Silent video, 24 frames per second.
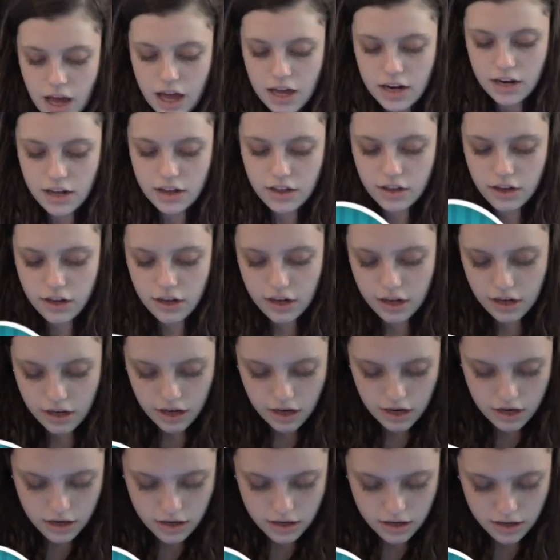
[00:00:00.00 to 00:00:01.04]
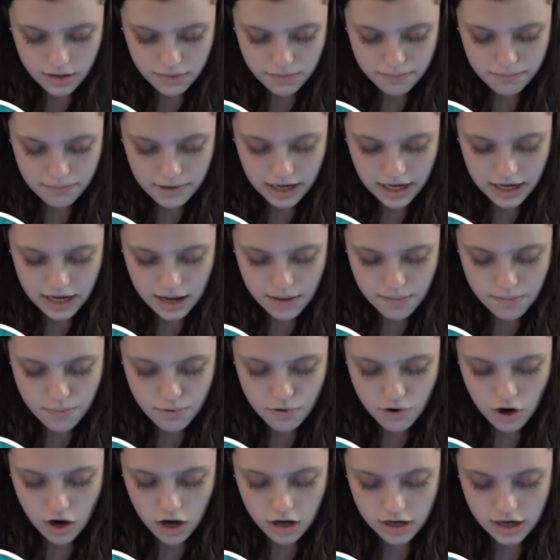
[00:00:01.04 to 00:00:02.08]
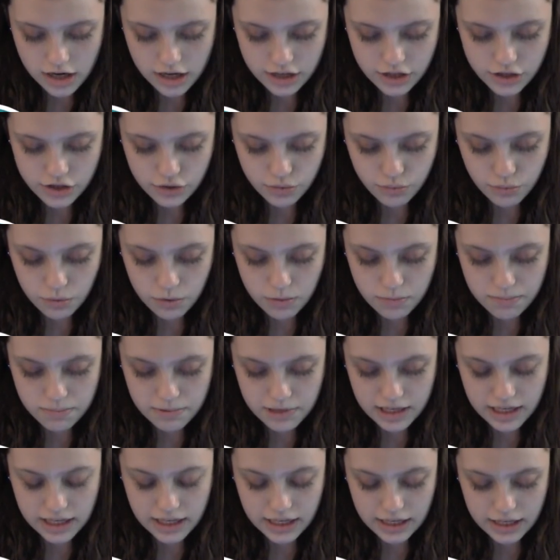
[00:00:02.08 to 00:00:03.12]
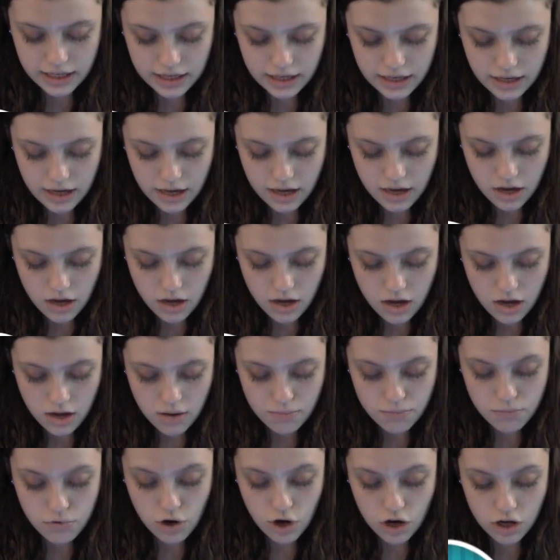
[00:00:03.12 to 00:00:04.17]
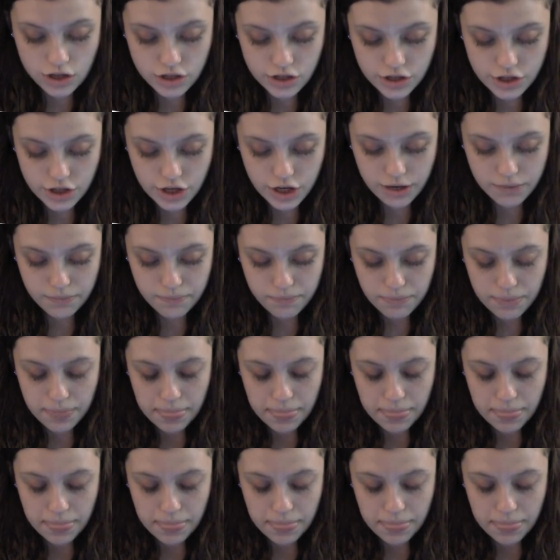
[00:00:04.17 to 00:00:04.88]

Another makeup product would be bronzer.